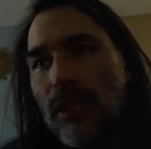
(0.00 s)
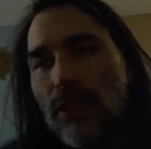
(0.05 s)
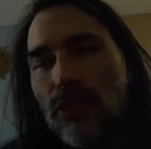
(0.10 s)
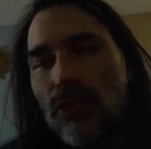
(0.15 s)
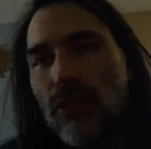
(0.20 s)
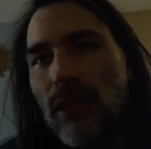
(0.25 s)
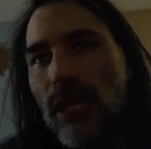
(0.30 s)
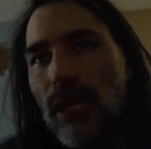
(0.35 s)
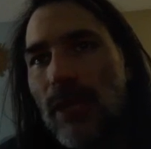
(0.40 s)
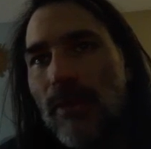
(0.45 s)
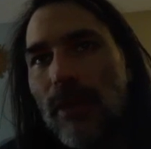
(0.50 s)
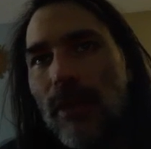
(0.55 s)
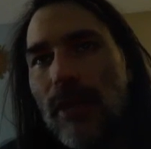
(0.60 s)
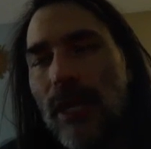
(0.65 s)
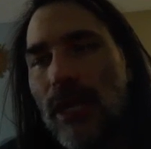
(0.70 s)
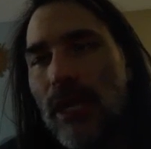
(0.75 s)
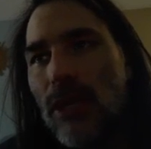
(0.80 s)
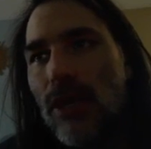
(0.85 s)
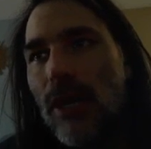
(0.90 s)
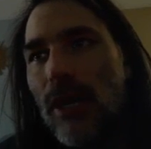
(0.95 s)
It's tricky, but
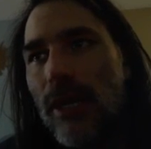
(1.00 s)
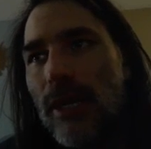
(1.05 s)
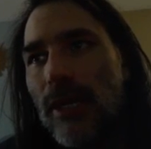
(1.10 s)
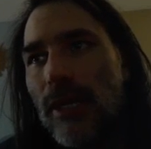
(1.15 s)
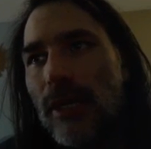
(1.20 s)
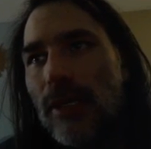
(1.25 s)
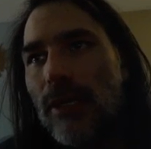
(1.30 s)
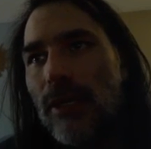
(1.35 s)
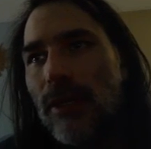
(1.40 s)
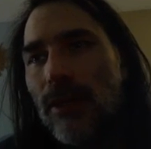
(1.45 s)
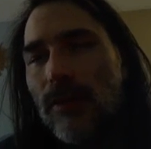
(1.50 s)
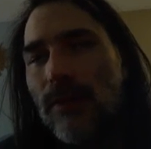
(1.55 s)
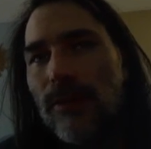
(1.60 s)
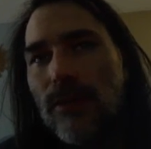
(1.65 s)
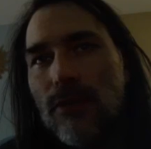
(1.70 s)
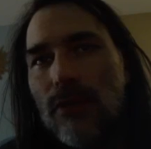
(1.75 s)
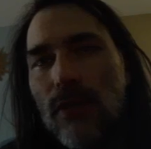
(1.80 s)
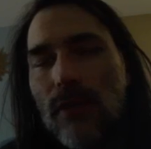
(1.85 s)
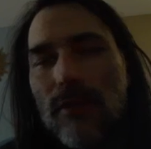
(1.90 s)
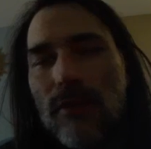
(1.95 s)
you gotta,
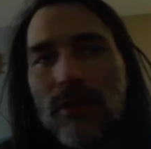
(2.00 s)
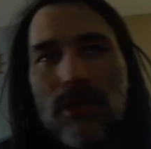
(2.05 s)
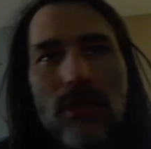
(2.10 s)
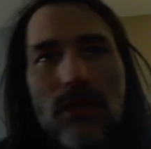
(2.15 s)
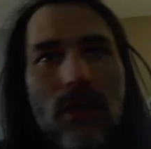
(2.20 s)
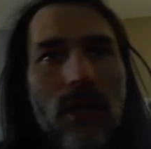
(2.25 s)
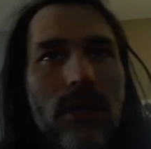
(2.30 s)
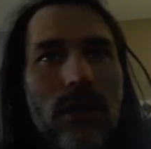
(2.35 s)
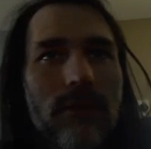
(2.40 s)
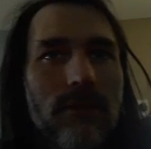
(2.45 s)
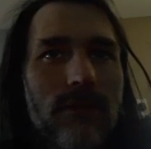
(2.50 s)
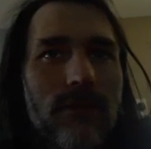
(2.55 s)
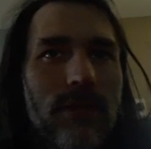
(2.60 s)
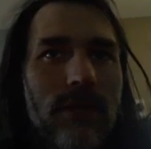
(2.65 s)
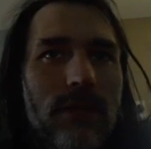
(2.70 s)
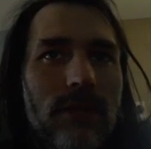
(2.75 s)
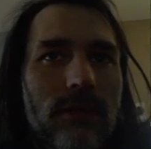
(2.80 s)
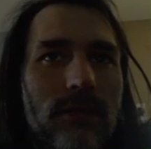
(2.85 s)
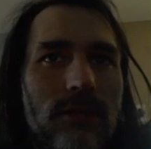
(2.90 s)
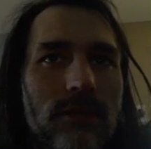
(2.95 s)
there's obviously a lot of
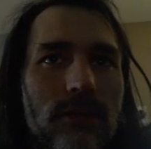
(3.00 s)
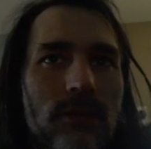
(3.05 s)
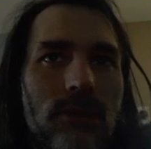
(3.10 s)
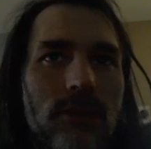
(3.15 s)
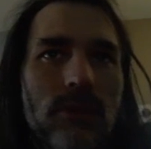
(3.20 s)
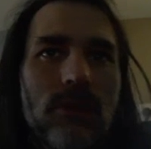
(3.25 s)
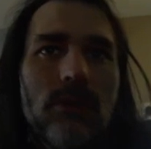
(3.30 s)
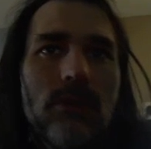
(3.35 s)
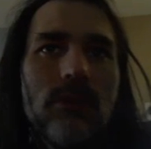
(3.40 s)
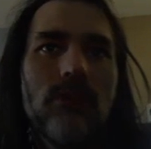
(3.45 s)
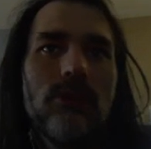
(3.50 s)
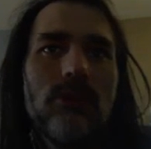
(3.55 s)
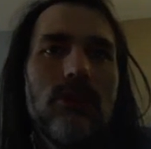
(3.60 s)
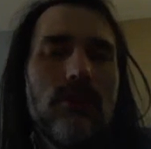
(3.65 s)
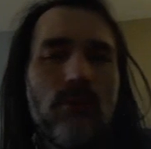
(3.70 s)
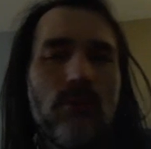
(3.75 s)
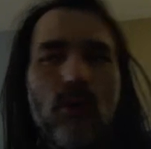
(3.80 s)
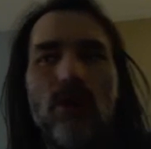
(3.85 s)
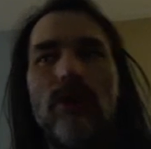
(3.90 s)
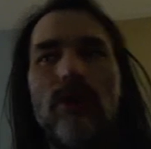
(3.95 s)
things,
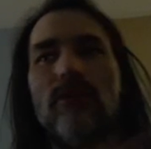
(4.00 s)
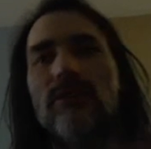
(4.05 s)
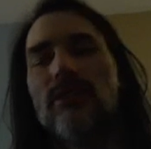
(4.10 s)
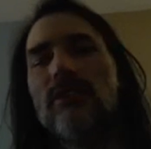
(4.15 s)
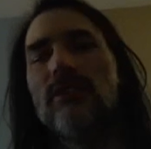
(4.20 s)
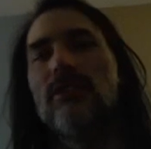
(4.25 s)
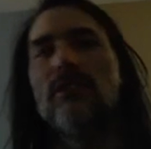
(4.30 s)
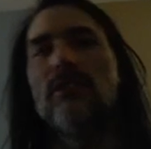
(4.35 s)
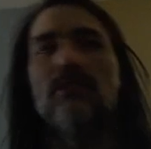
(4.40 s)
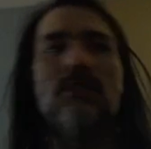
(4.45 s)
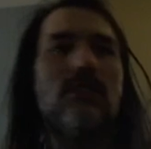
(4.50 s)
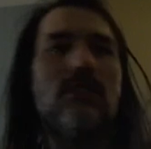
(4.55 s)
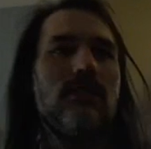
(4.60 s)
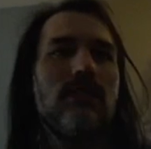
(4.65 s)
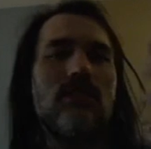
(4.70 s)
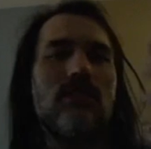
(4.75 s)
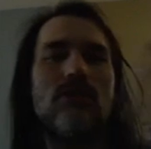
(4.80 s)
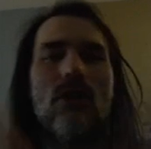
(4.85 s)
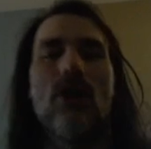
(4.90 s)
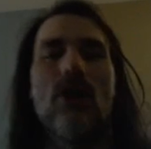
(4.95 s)
support, resistance, these
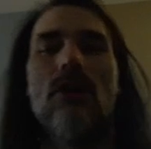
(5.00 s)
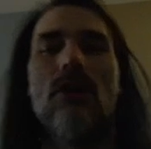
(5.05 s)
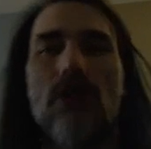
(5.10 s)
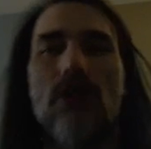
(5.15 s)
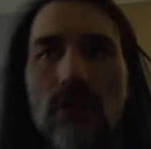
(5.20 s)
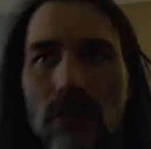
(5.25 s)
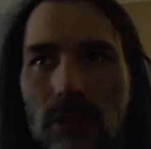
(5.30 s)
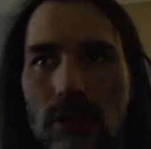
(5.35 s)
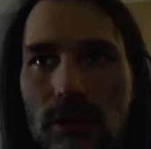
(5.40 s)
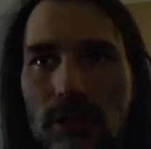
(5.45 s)
things all,